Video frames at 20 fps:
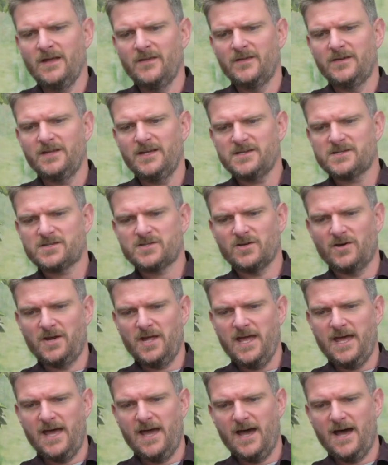The discs
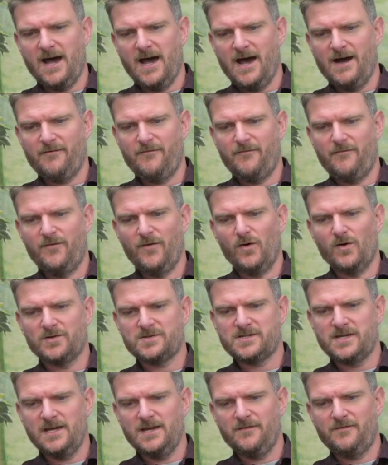on here are
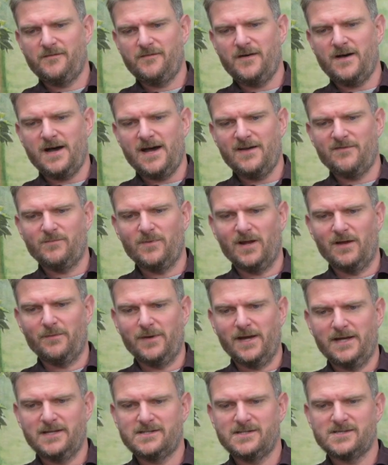
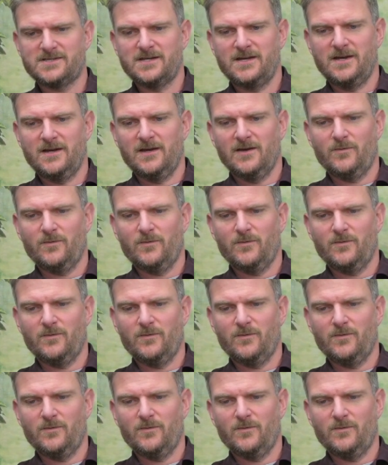45mm,